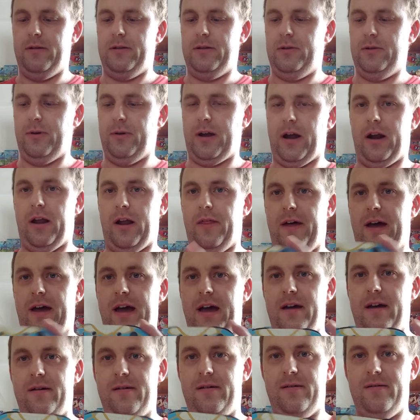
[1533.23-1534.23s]
Do I go like
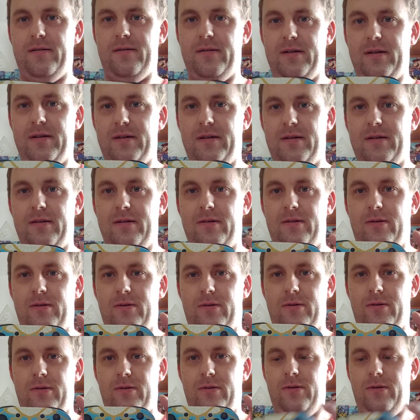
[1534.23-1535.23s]
that,
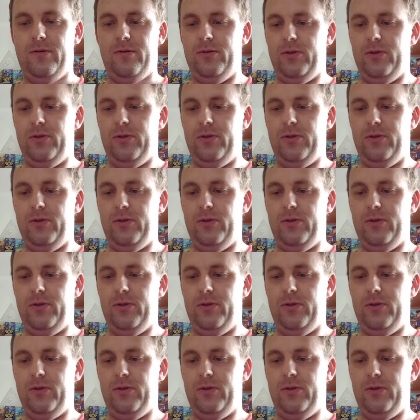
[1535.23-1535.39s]
or